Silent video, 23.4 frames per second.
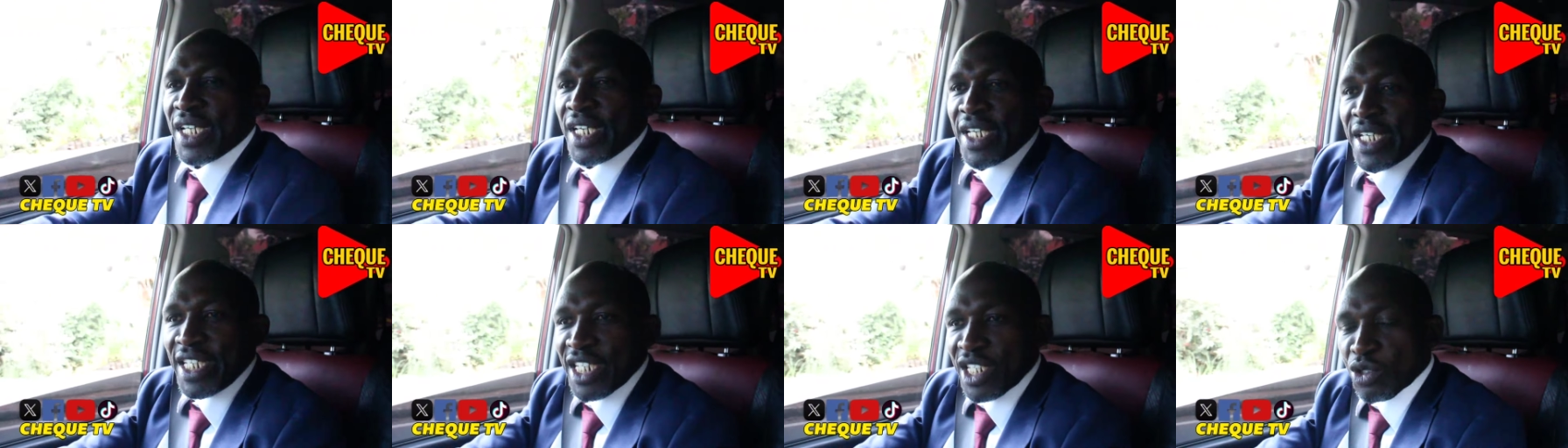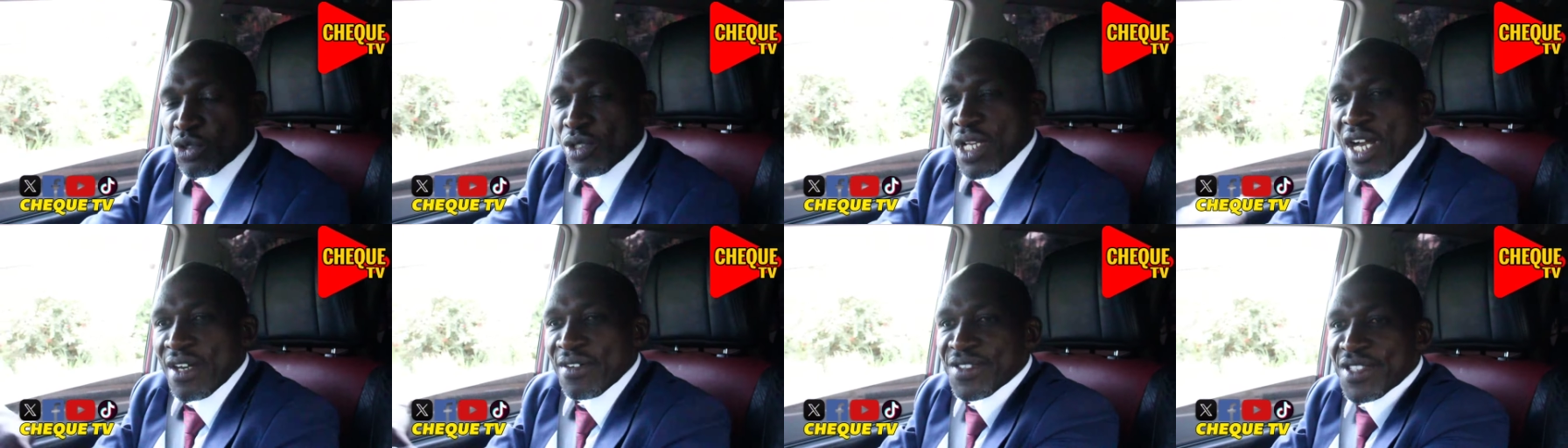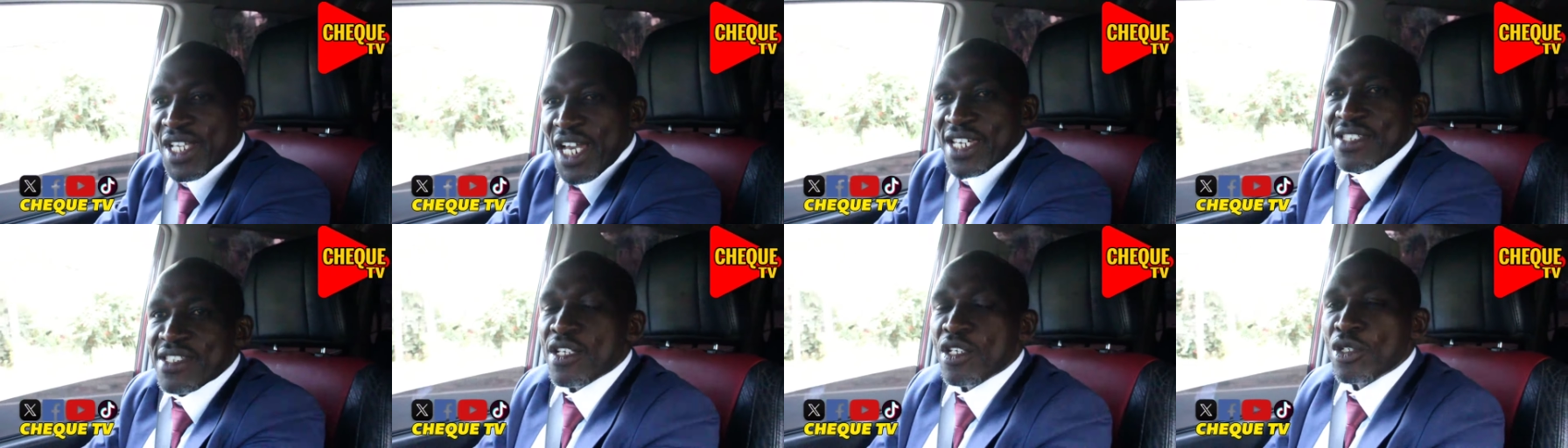He could have
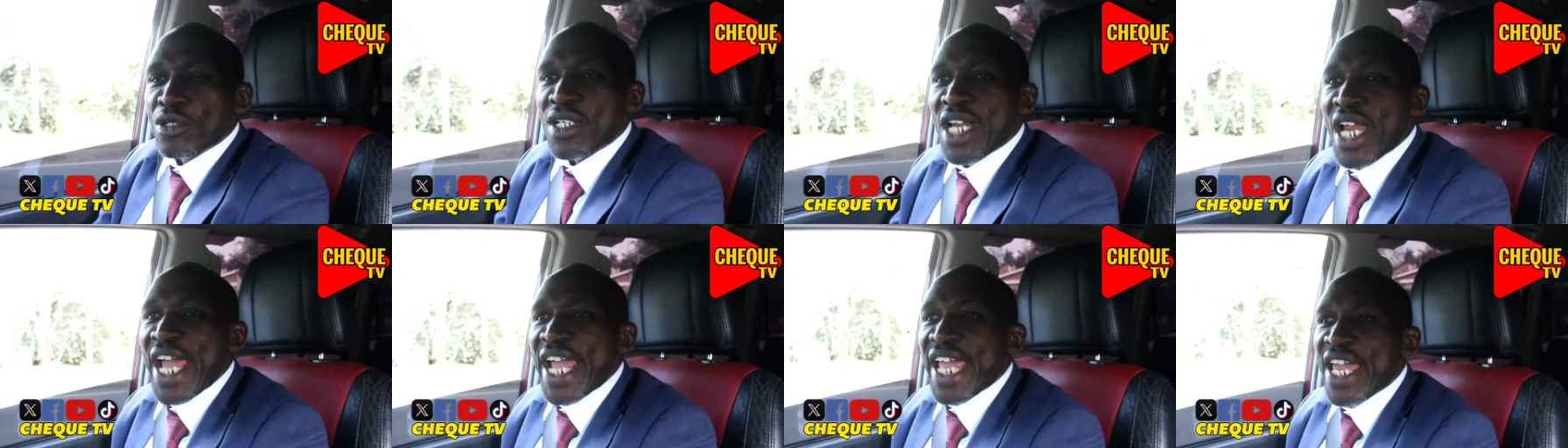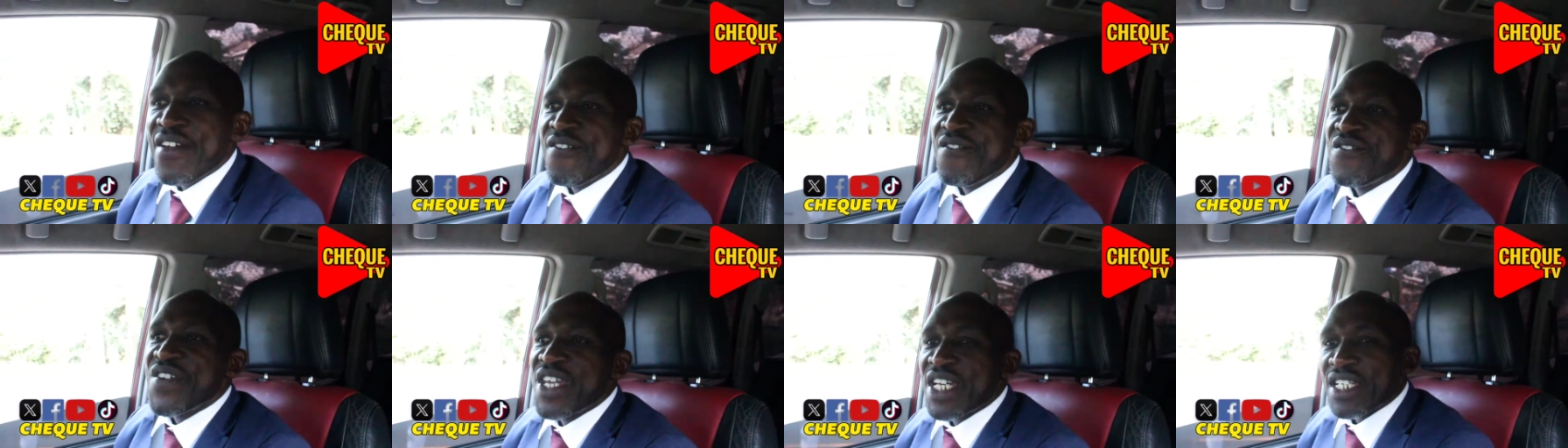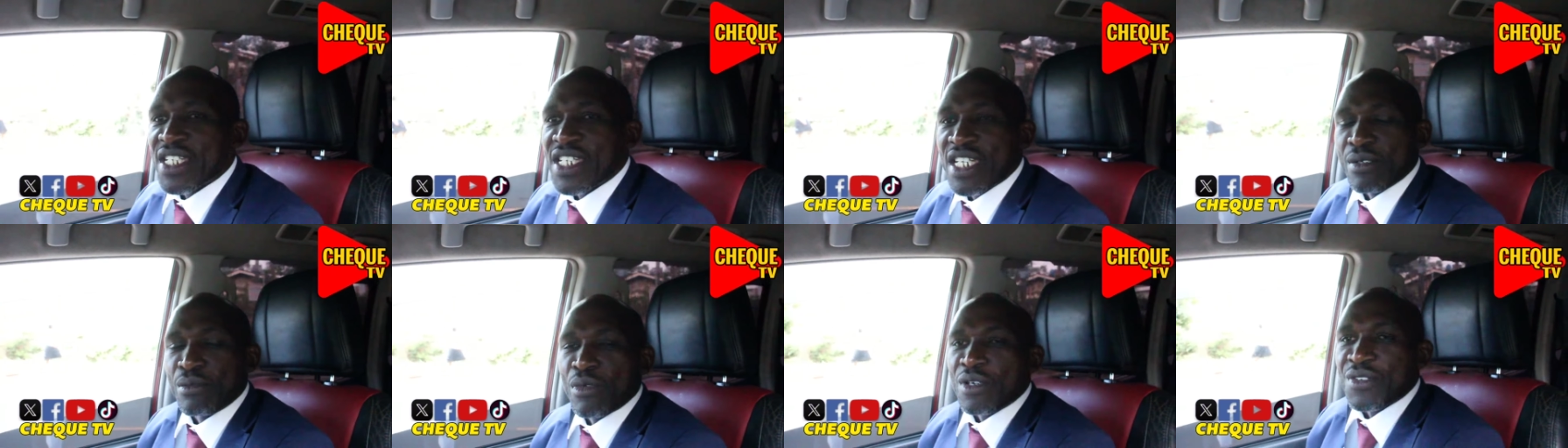just looked like a
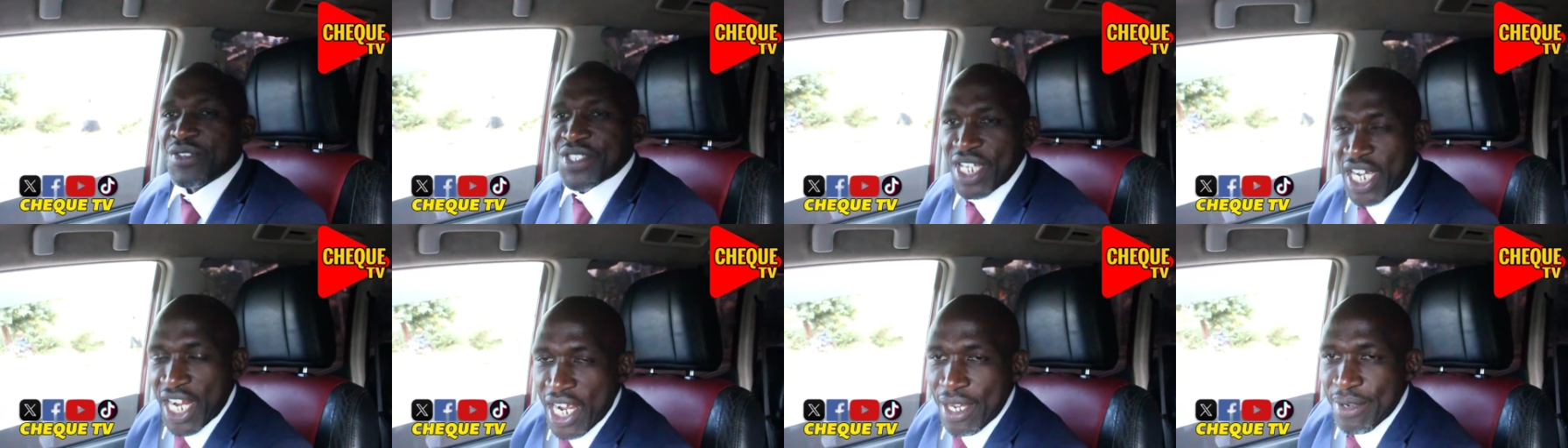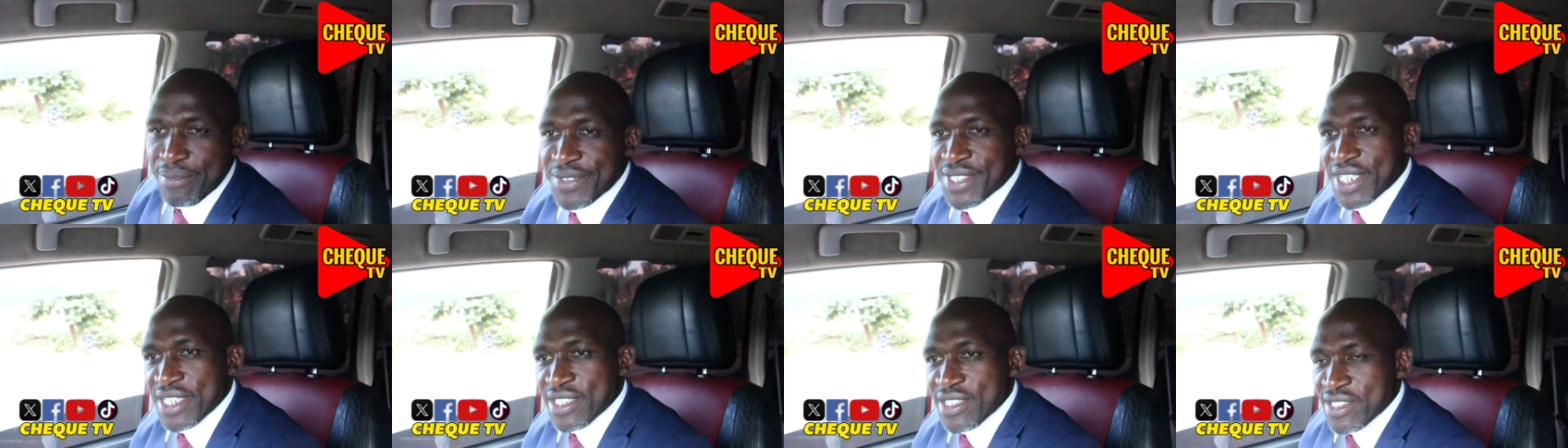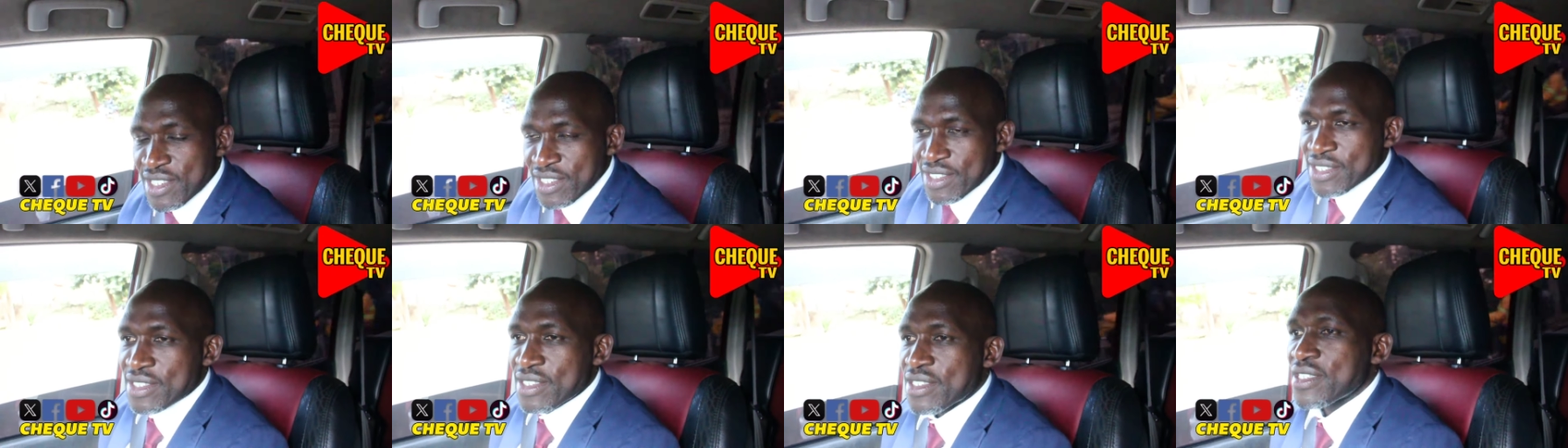victim of
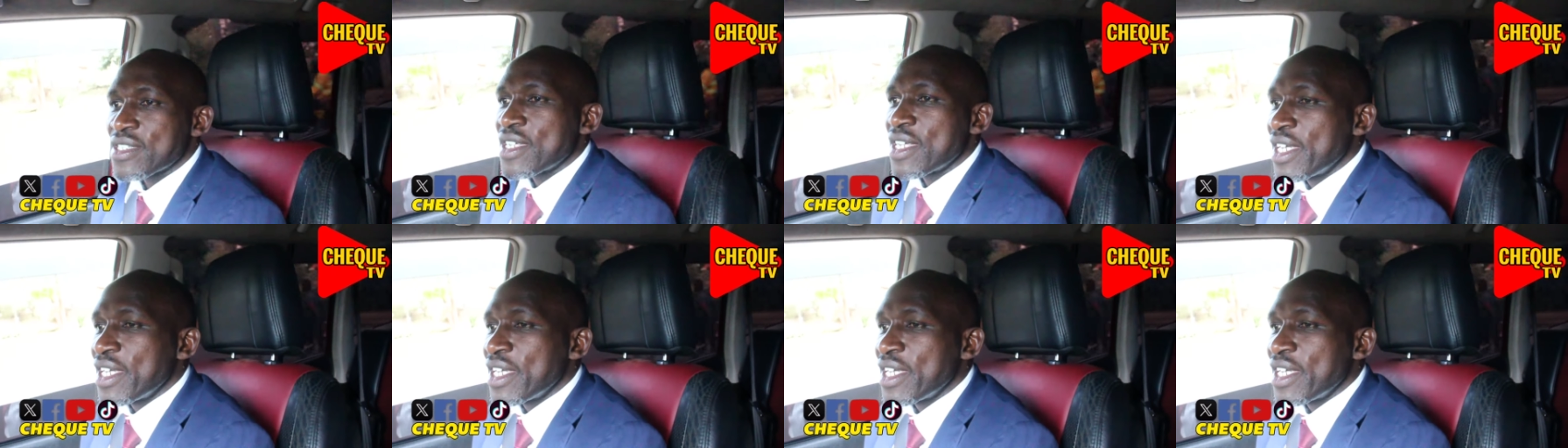circumstances.